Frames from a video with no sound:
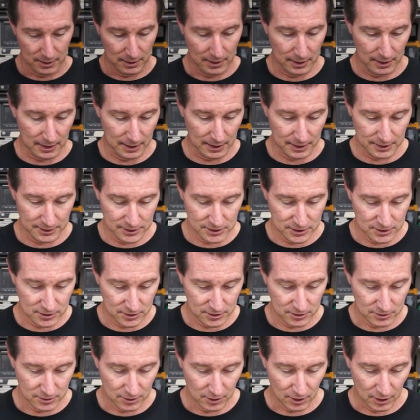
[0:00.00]
It is.
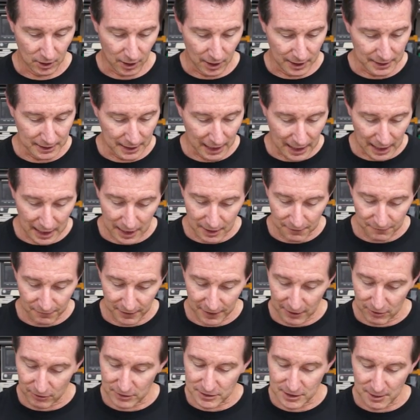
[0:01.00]
Hi, Dave.
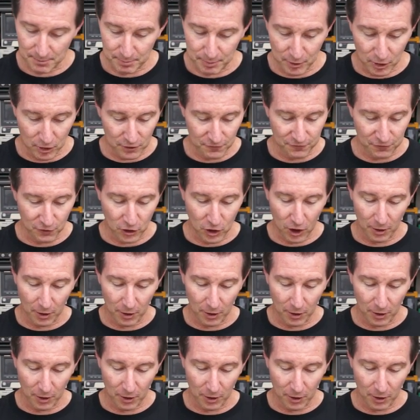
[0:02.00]
Here is a beautiful